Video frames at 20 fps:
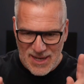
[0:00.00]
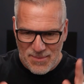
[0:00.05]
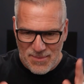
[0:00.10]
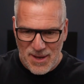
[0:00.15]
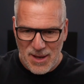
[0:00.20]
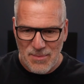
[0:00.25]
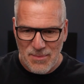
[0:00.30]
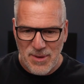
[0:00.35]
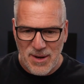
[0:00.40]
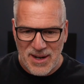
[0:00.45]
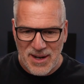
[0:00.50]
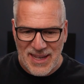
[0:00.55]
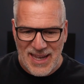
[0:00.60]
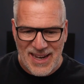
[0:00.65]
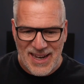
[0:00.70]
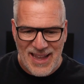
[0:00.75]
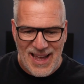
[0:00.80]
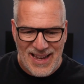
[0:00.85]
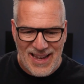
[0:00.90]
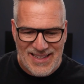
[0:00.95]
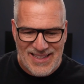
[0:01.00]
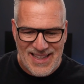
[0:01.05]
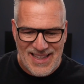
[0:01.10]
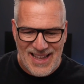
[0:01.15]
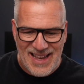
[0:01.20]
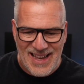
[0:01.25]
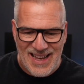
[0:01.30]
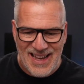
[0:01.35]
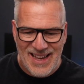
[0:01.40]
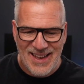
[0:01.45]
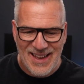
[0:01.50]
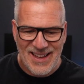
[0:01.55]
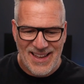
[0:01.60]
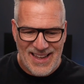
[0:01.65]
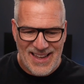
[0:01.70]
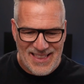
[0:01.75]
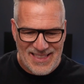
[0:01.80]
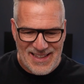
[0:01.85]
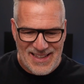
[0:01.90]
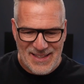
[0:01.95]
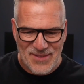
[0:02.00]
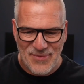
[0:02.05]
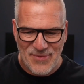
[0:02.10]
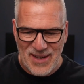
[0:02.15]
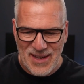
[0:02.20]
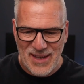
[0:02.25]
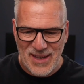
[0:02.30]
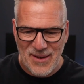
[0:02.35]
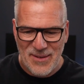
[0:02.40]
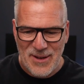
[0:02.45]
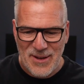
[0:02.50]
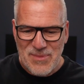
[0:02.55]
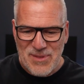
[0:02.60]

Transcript: I'm not going to get that into that in this video.